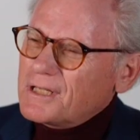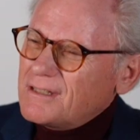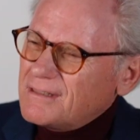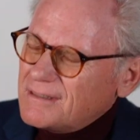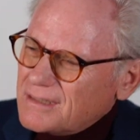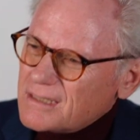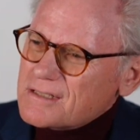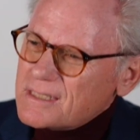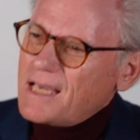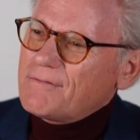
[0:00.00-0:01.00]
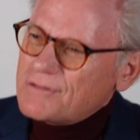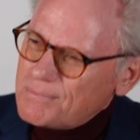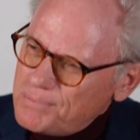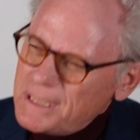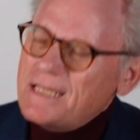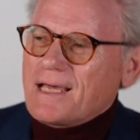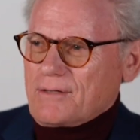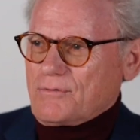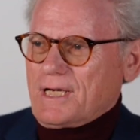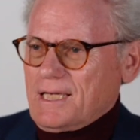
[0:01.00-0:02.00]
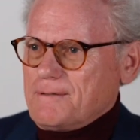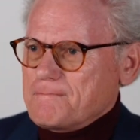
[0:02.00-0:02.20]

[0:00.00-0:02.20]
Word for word: it doesn't have to be that way.